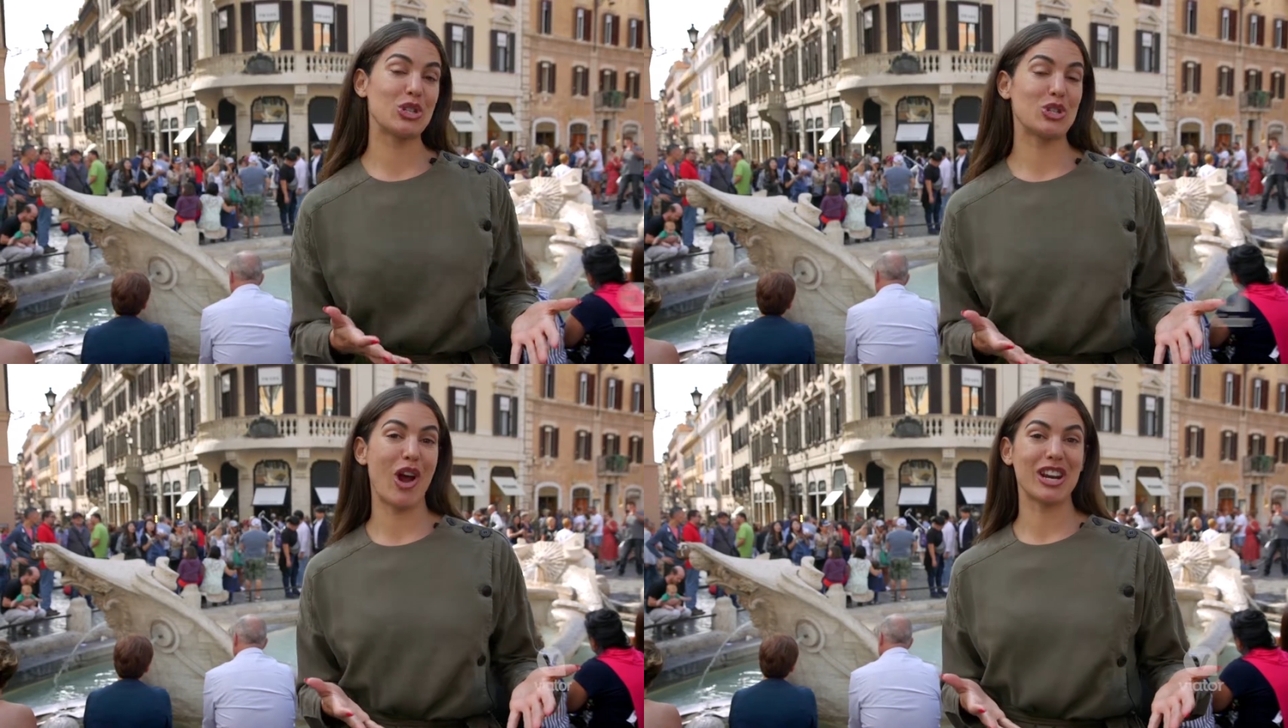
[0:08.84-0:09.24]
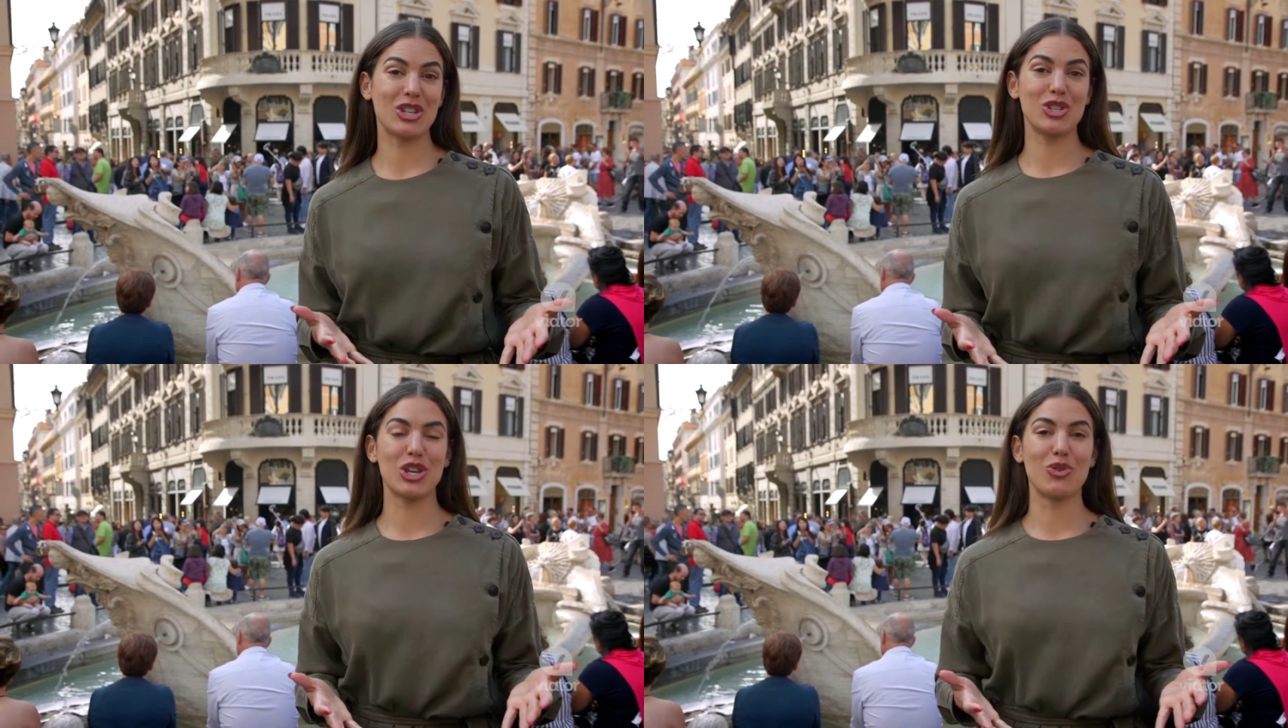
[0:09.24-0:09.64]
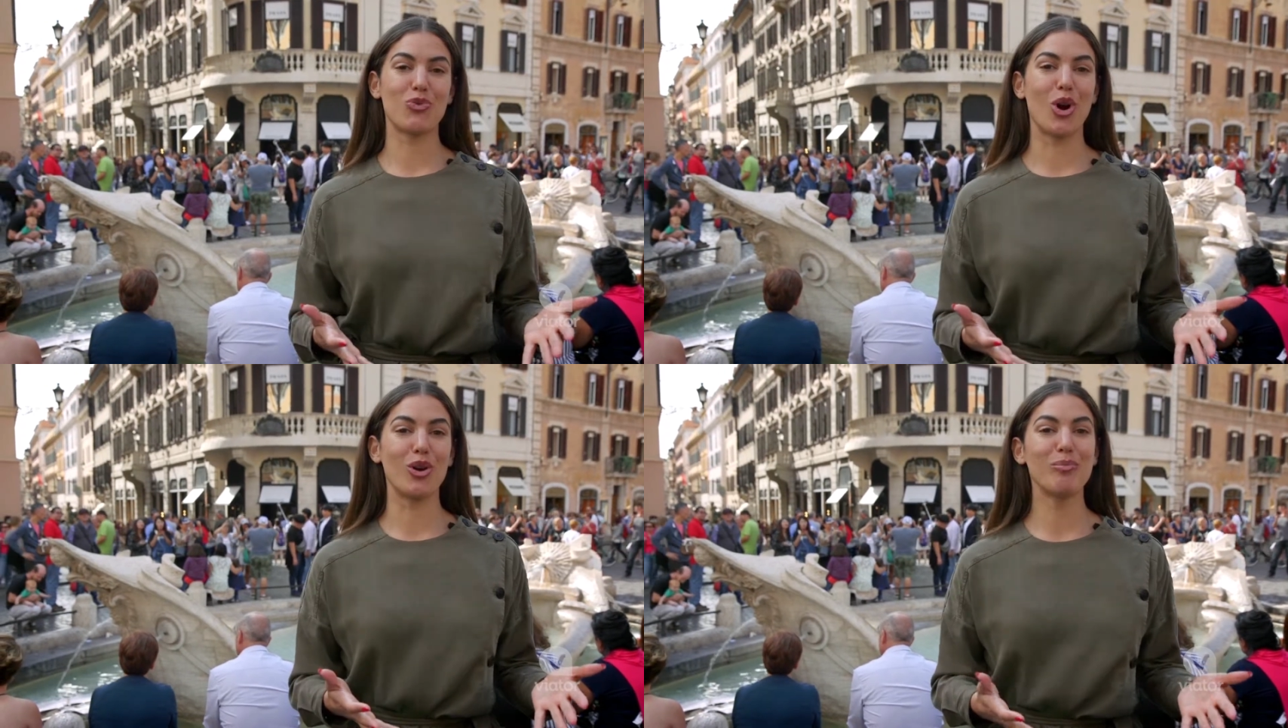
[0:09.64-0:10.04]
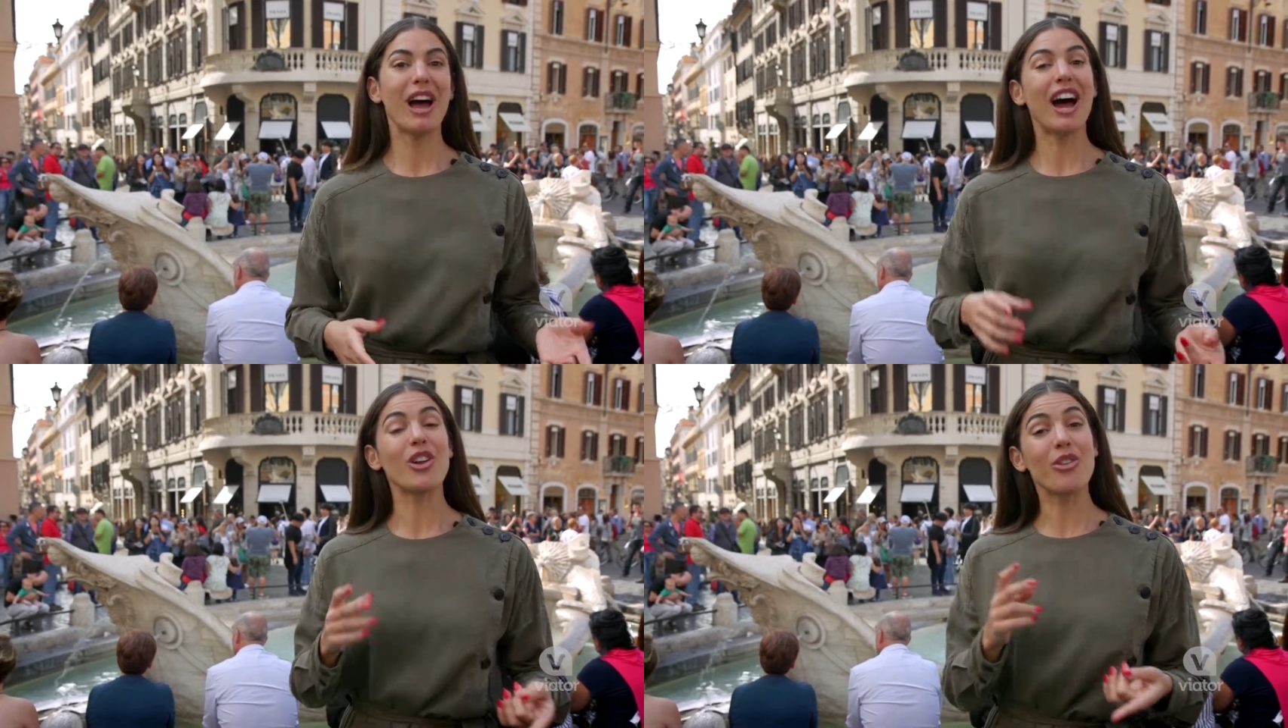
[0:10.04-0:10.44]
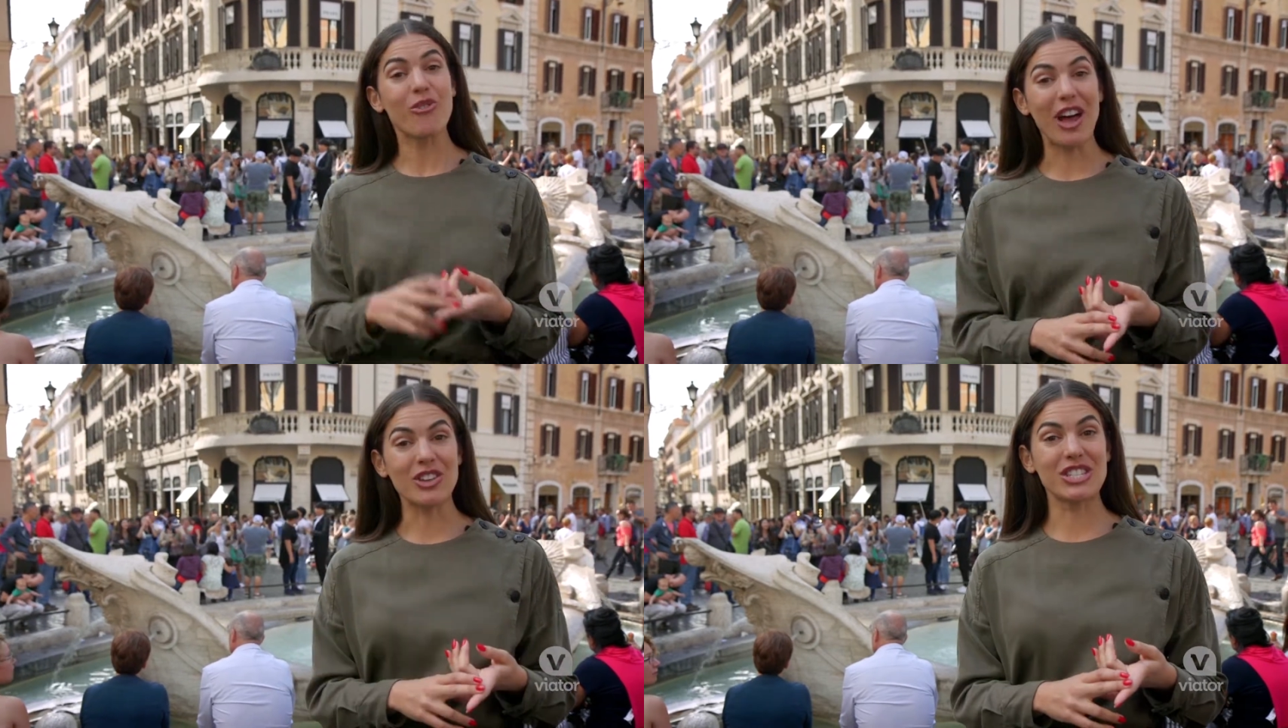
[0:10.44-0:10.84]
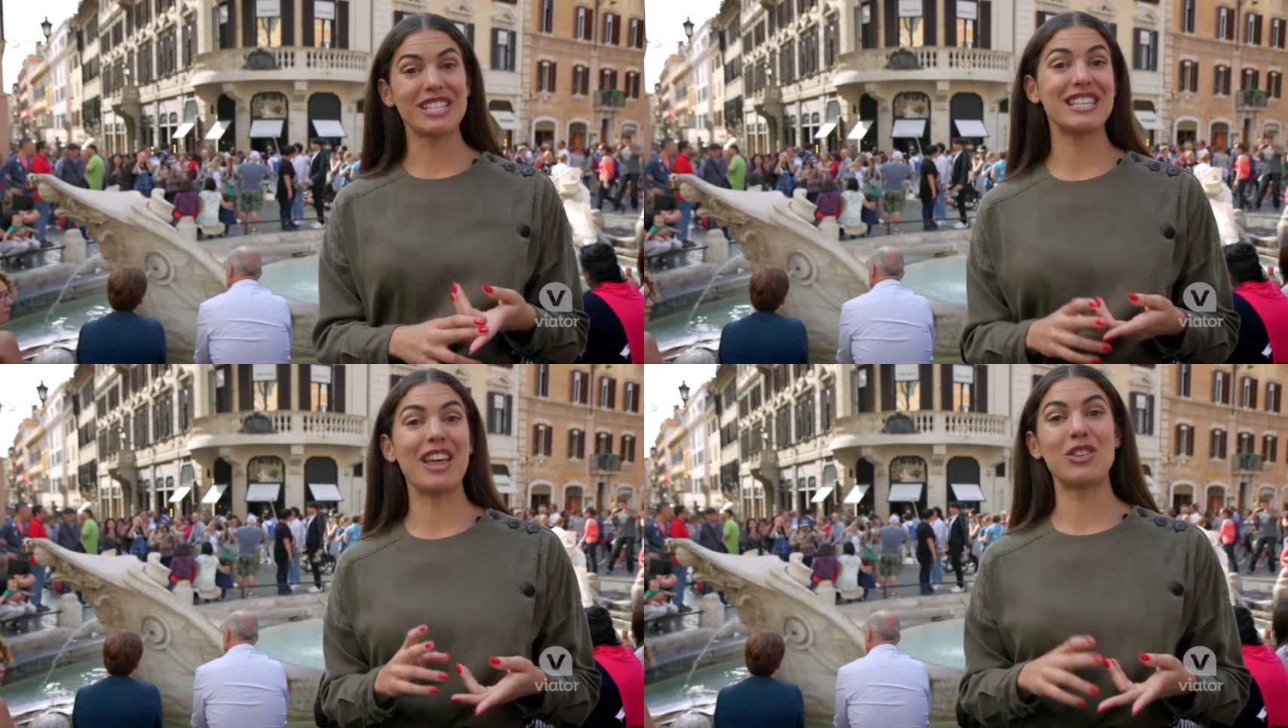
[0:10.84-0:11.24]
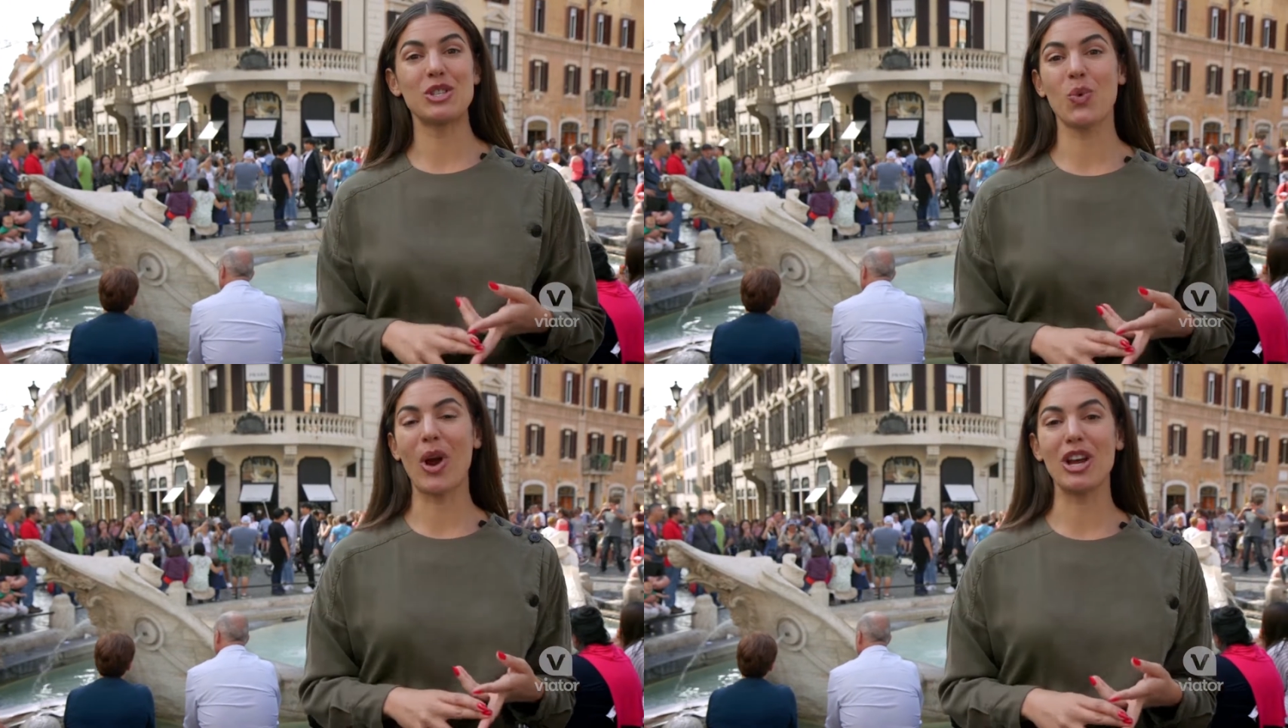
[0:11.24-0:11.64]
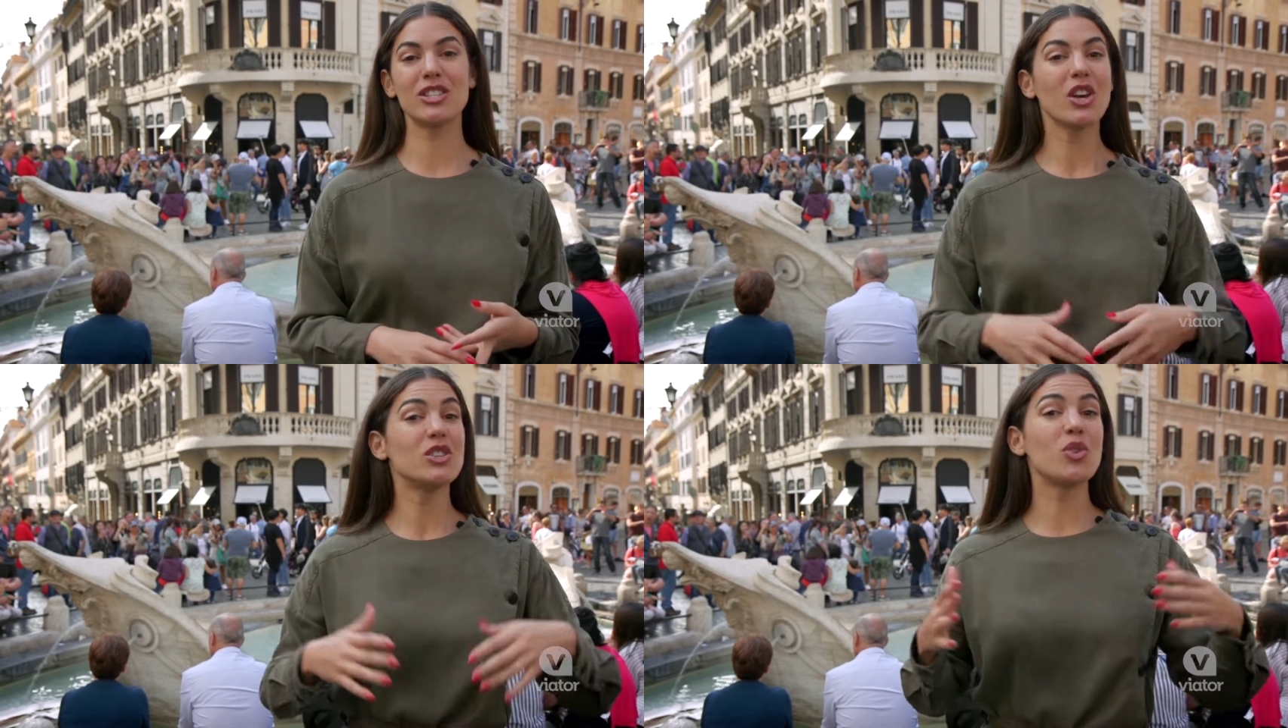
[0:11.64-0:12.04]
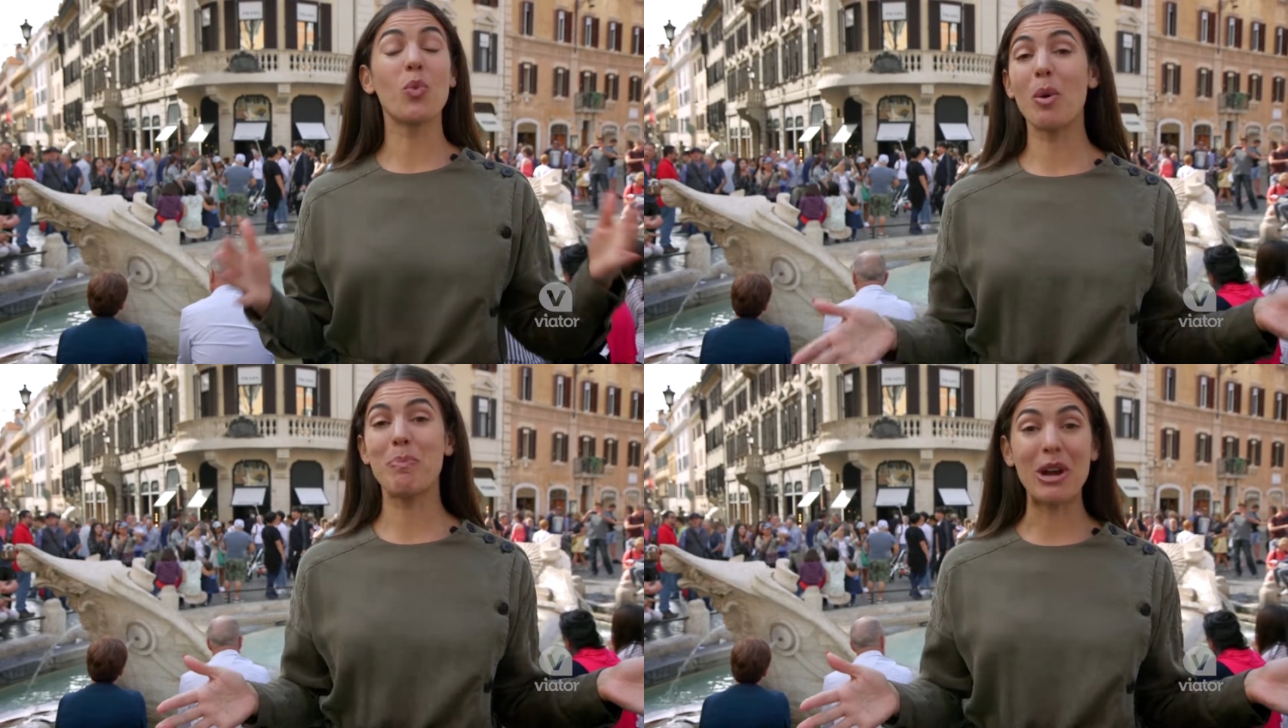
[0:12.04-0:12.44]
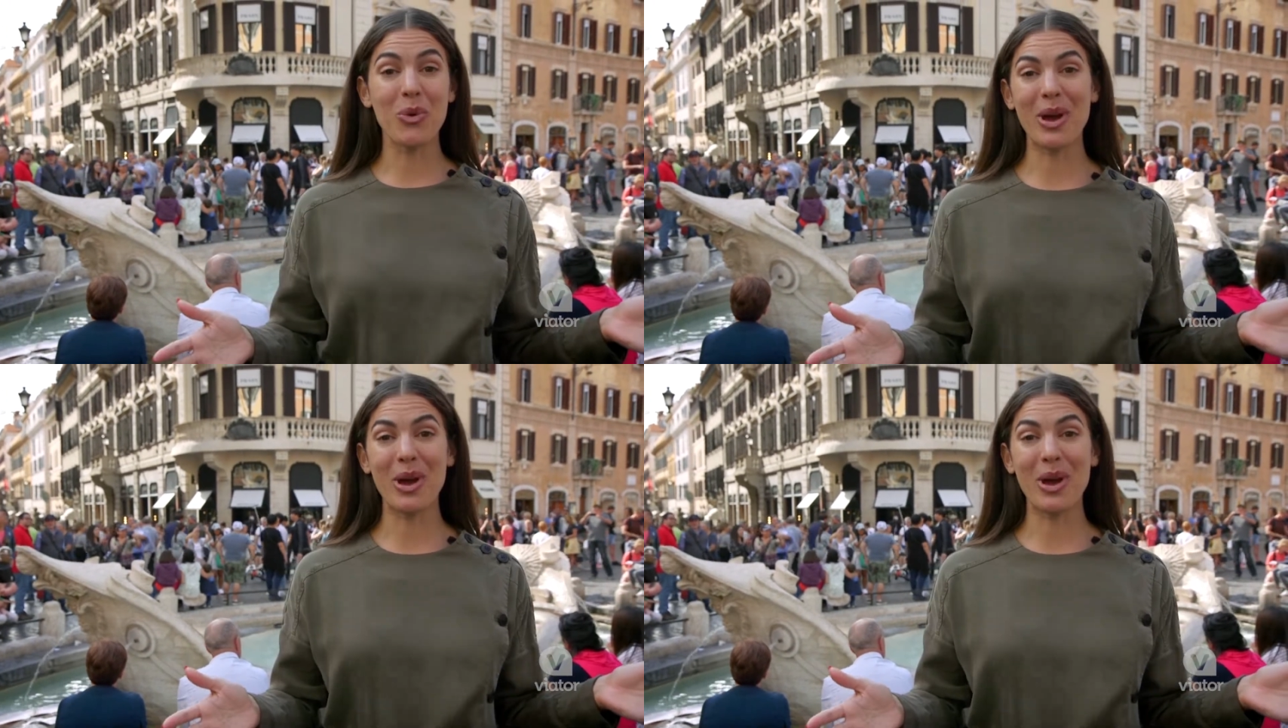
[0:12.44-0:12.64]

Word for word: attractions in Rome are the fountains and the squares, so what better